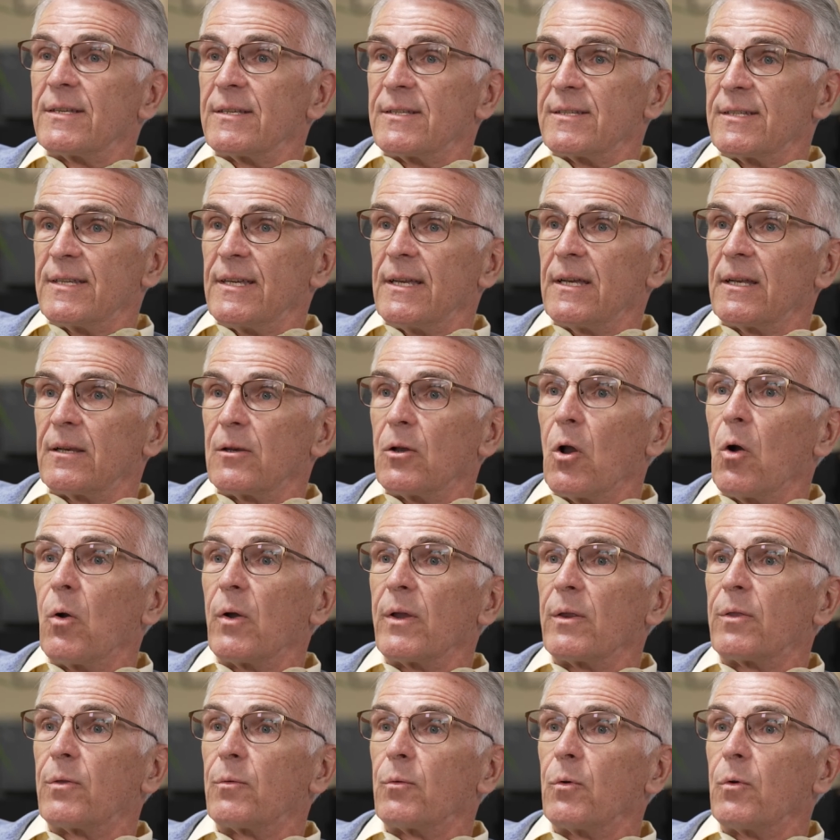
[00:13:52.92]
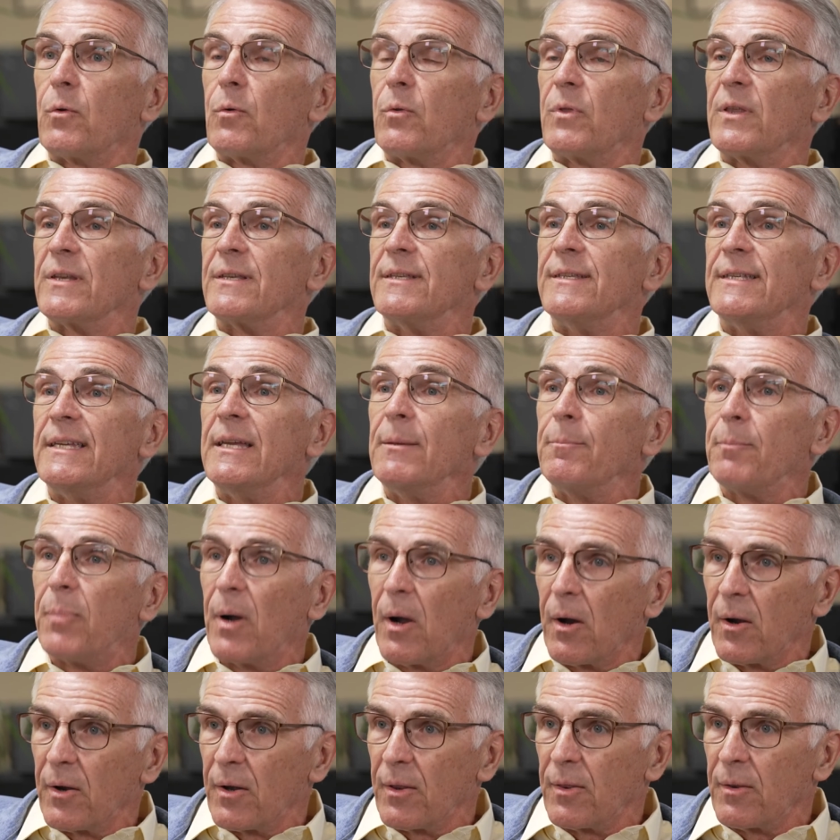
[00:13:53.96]
to see it going through the deep
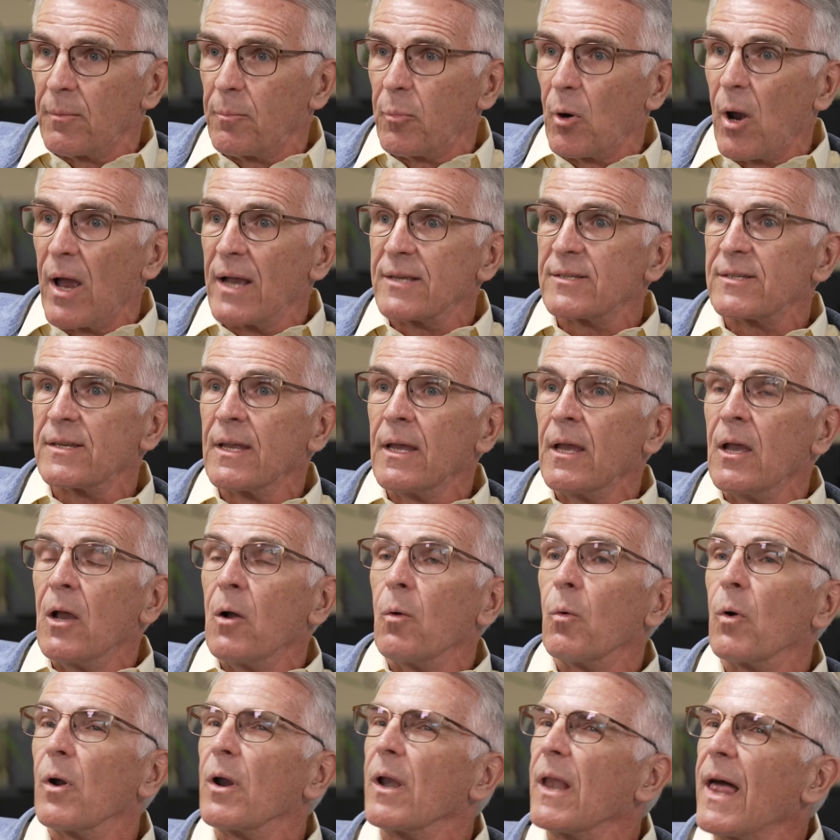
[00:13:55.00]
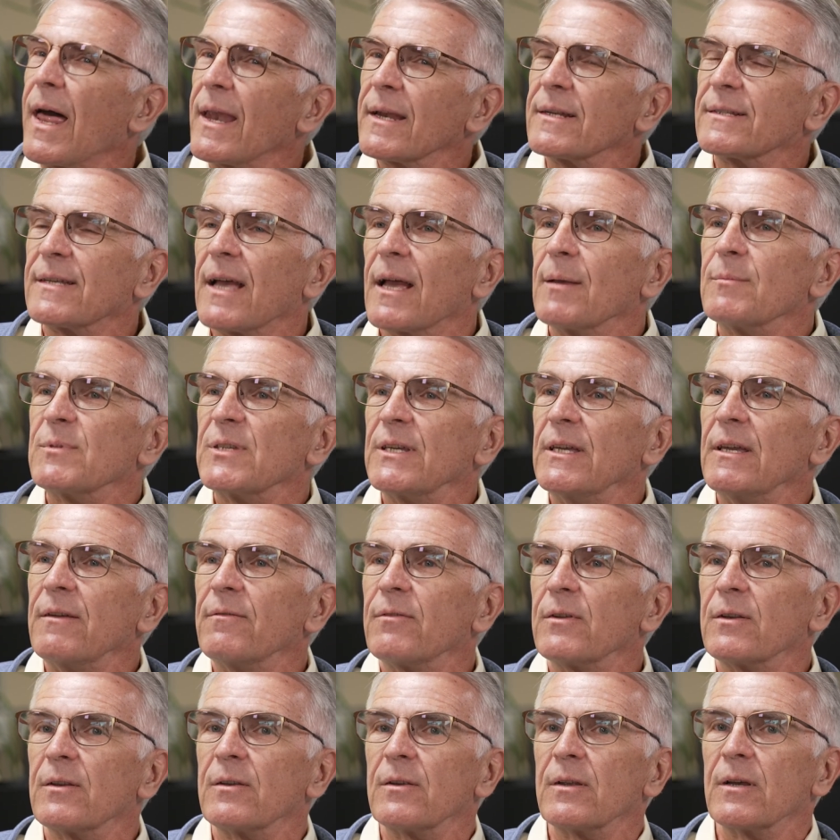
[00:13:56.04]
part of the breast, where a lot of times
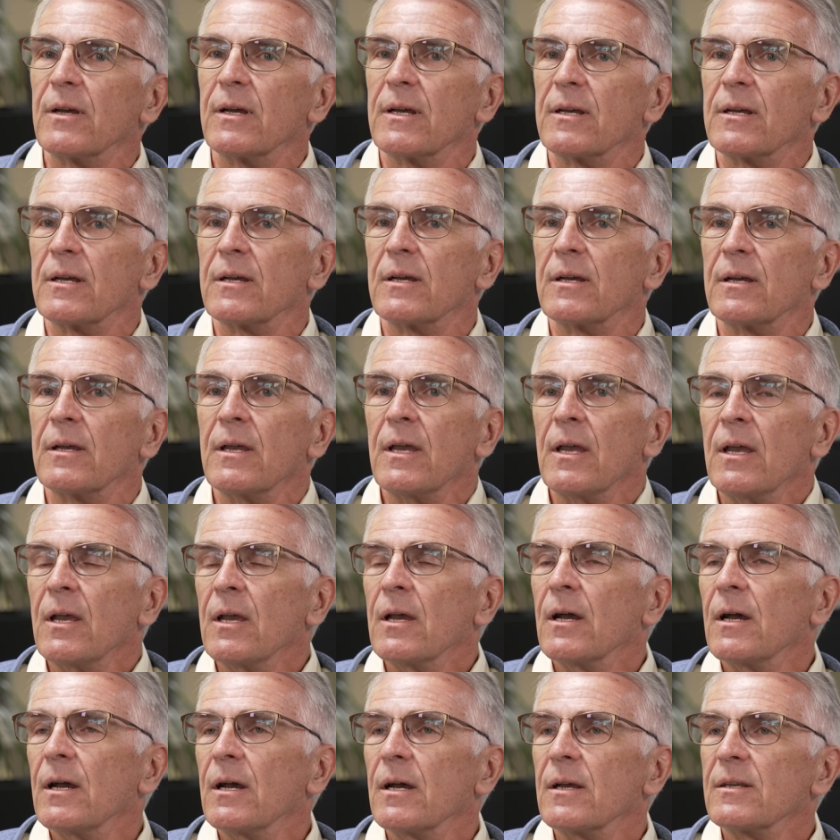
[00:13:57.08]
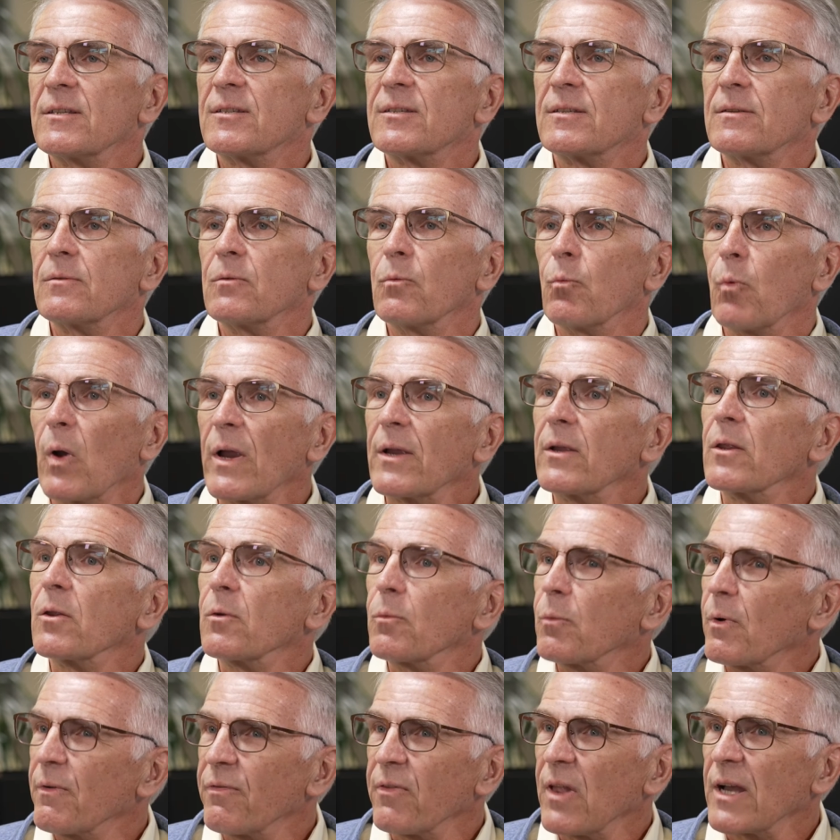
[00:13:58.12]
even regular
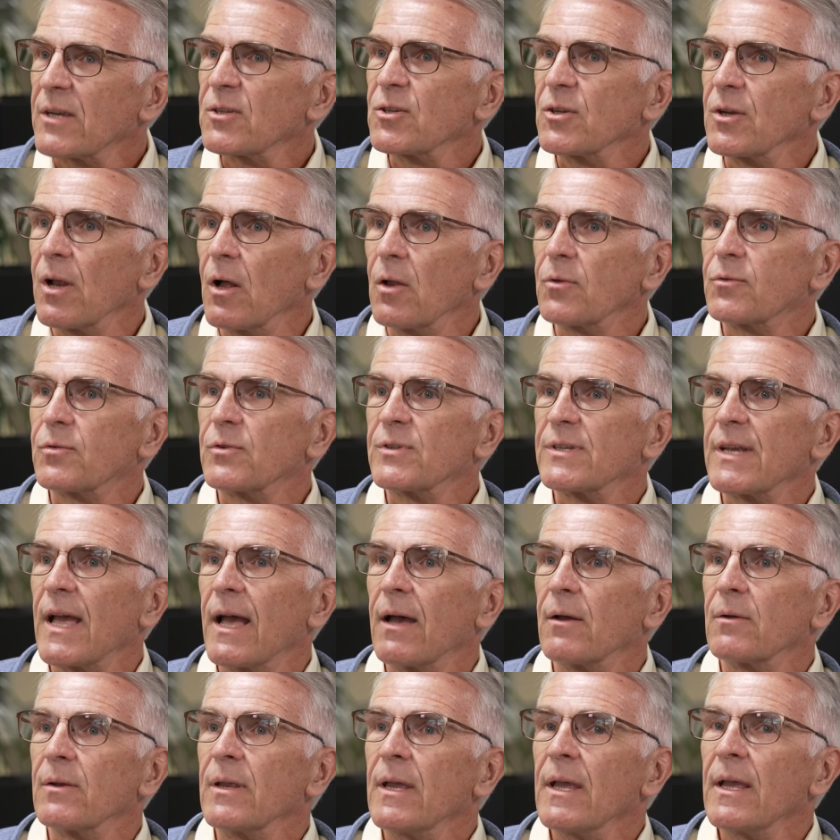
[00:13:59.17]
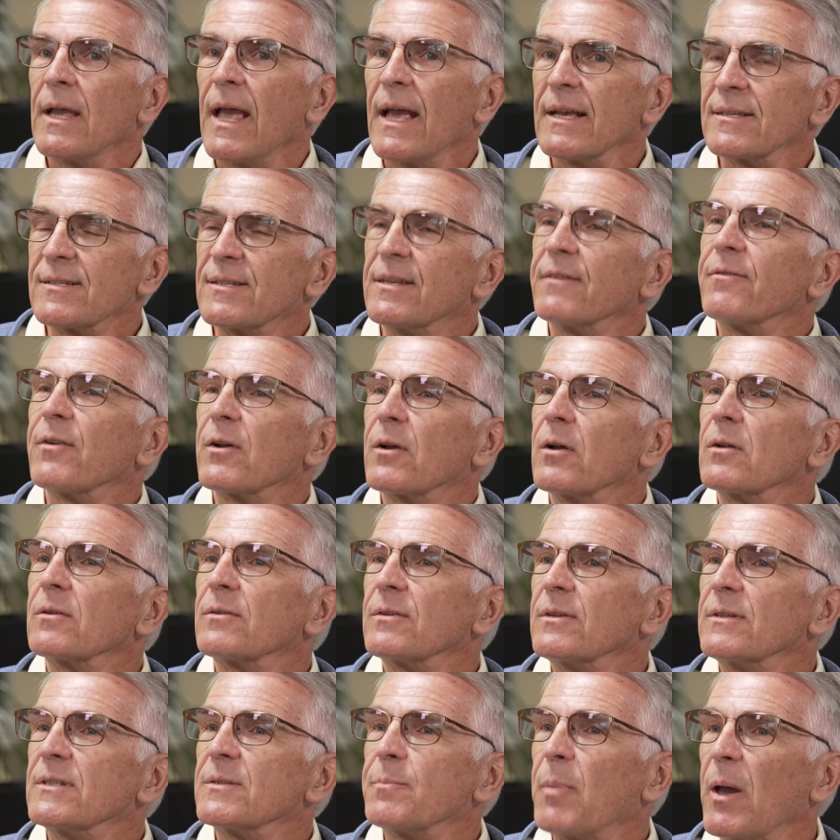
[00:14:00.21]
reflection ultrasound has
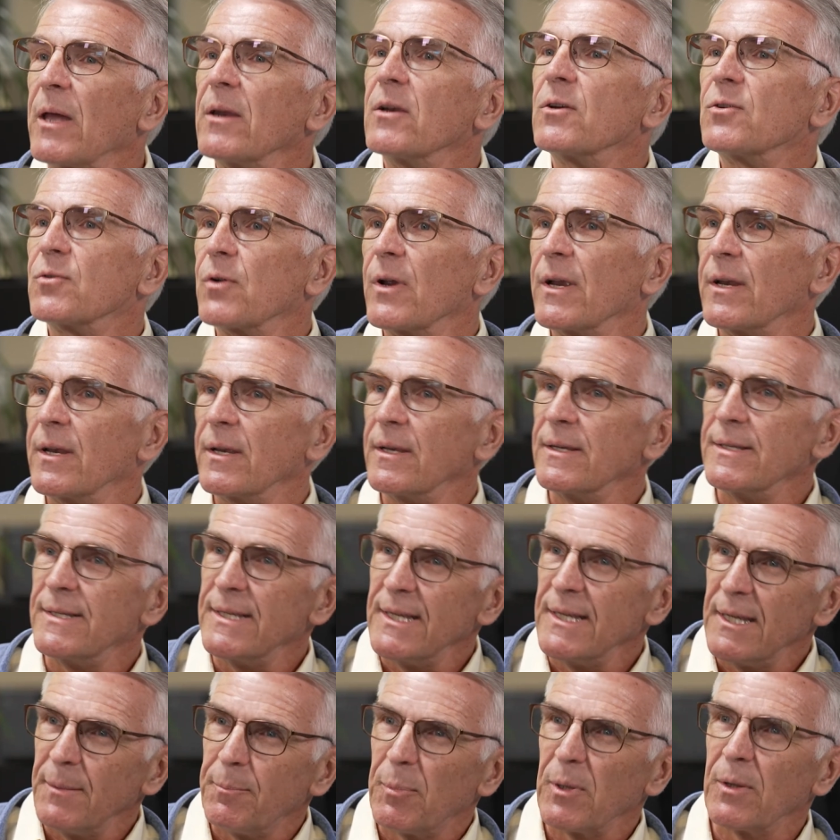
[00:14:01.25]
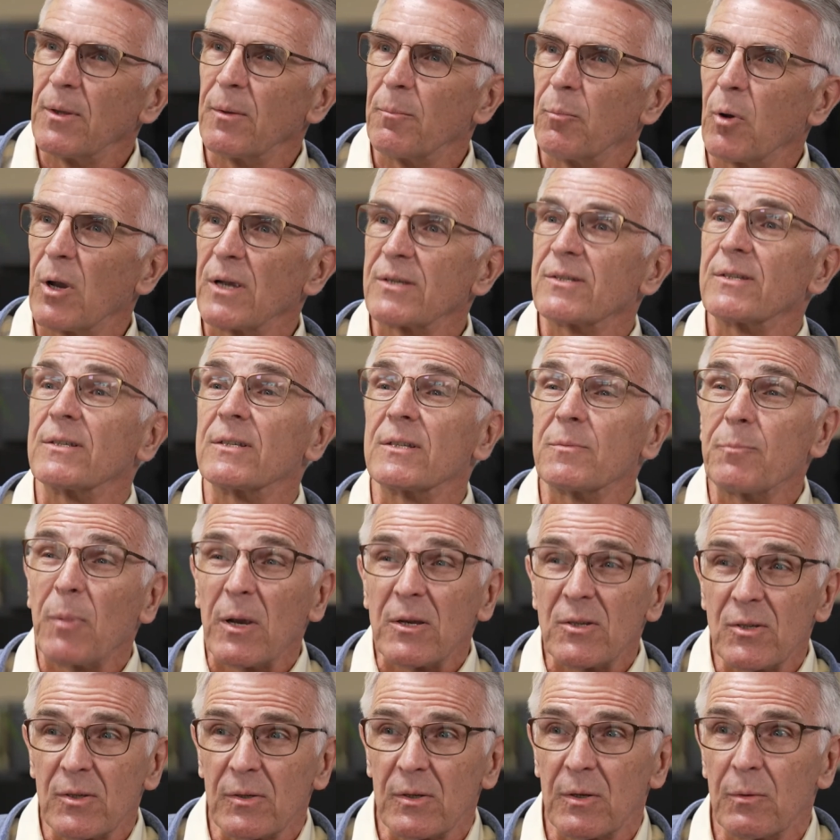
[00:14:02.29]
difficulties penetrating deep in the breast,
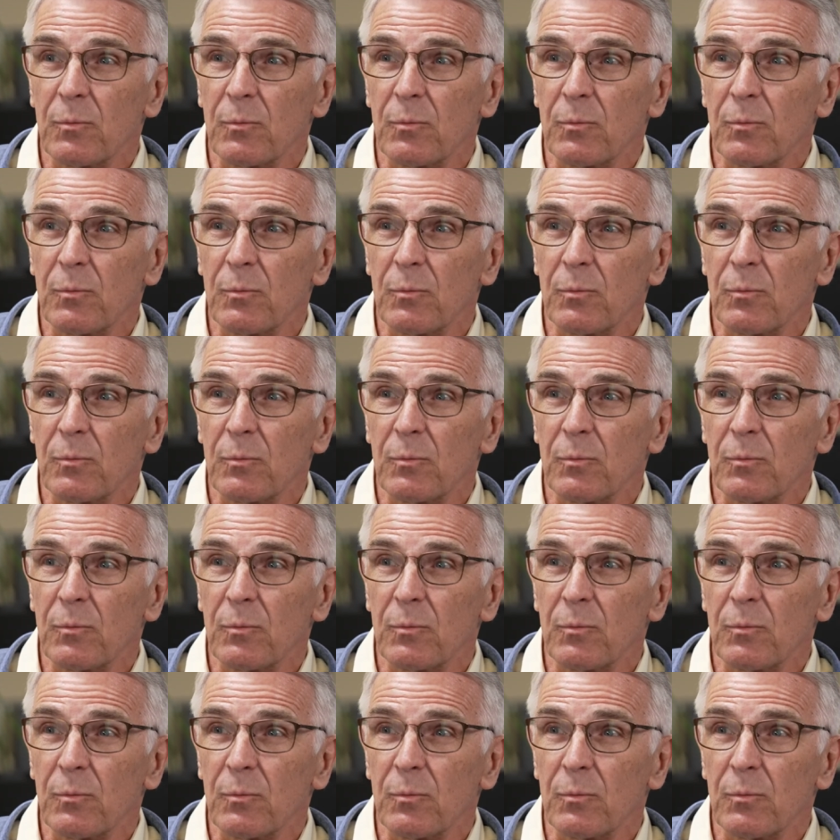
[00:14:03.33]
especially